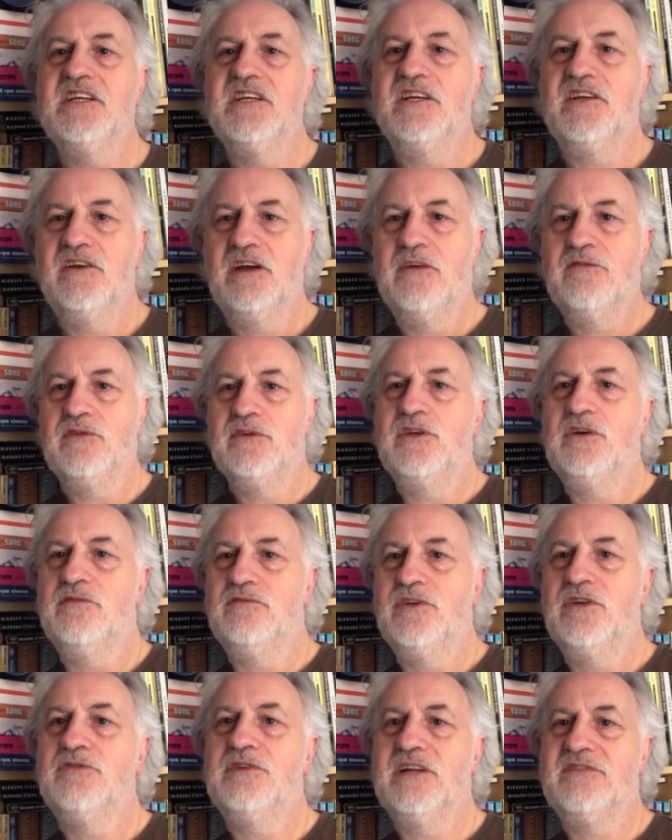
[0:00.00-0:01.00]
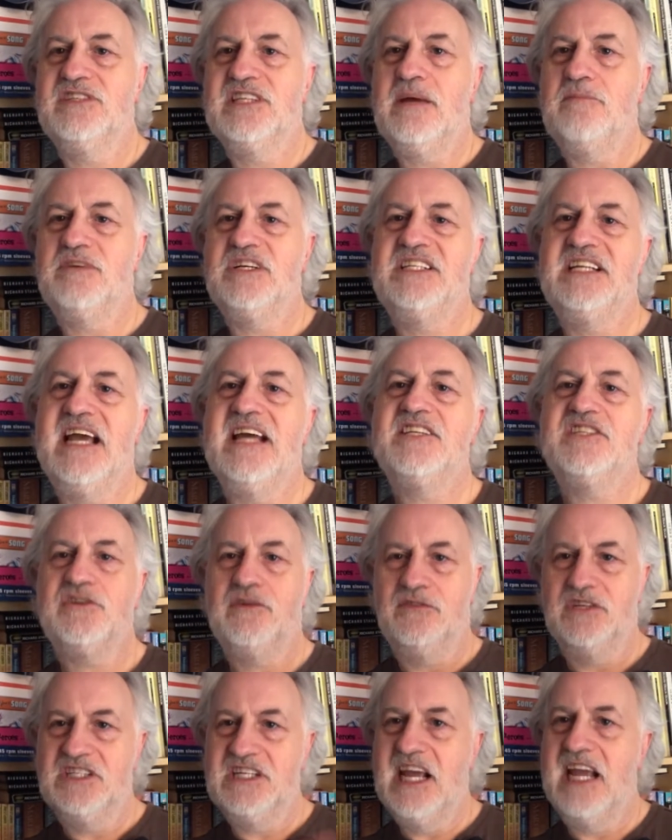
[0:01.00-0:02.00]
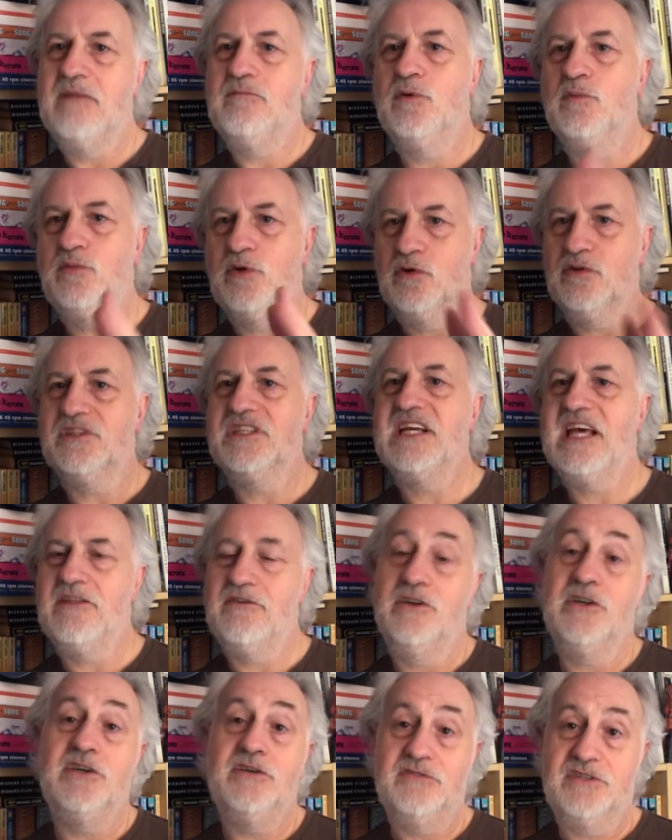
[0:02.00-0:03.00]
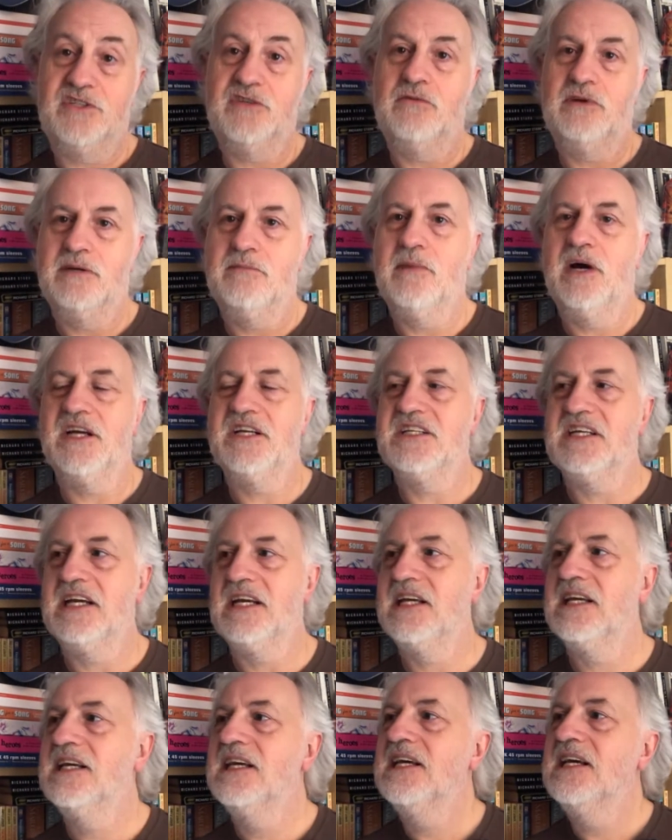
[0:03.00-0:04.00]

you know, you don't have separate desks, you have a table pulled together, used to in my day.